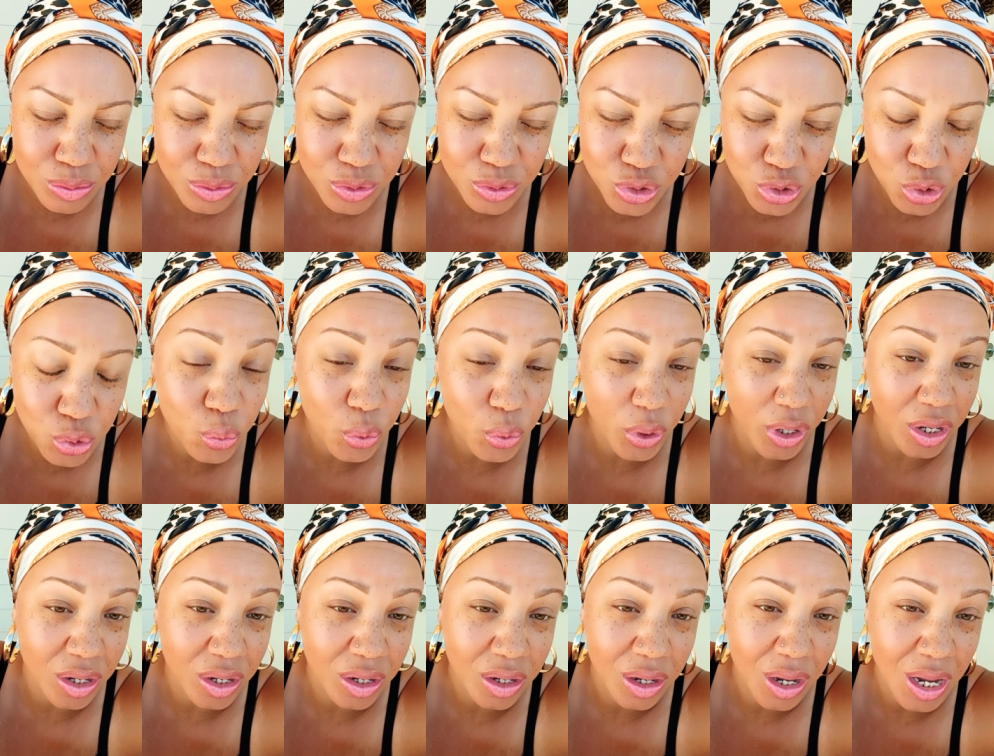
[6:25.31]

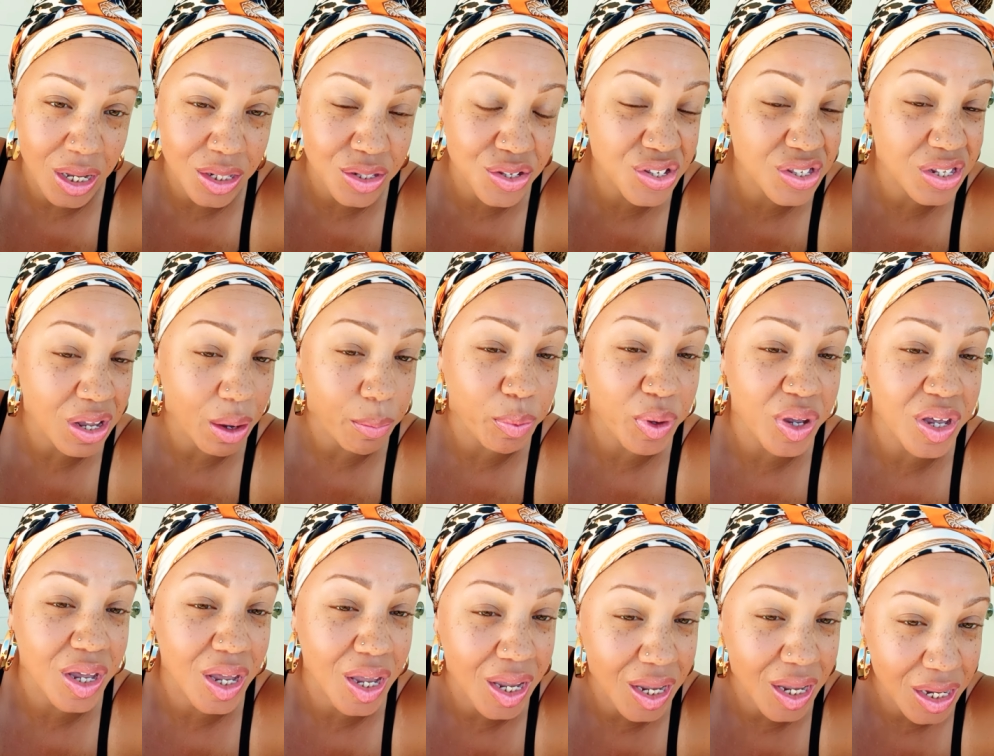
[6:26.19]
doing and
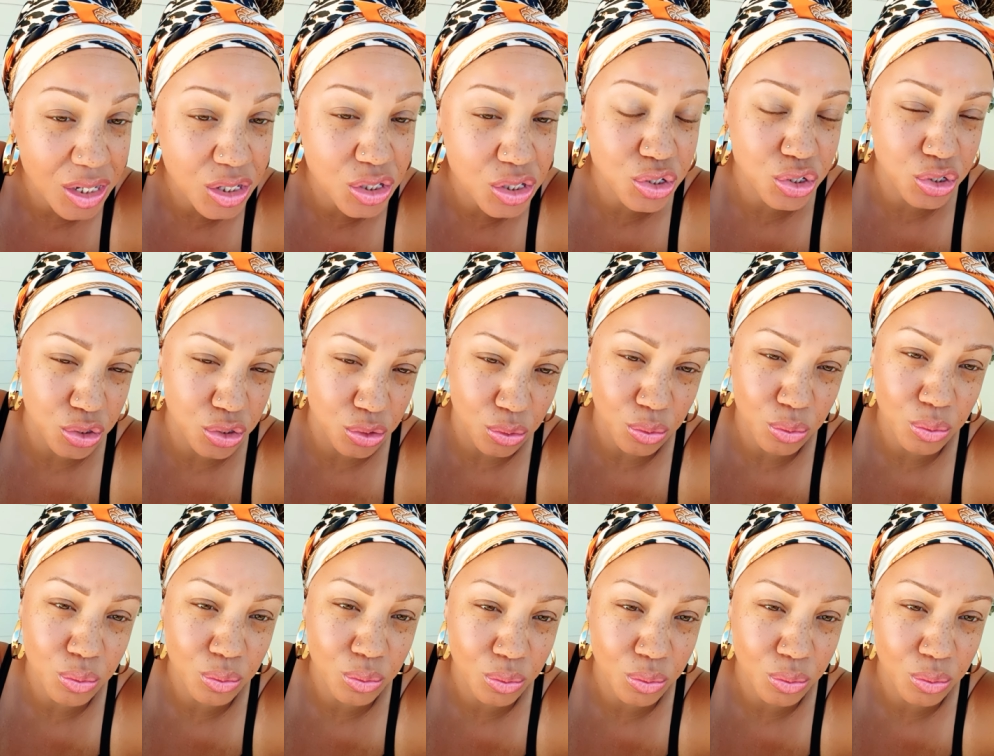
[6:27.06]
stepping into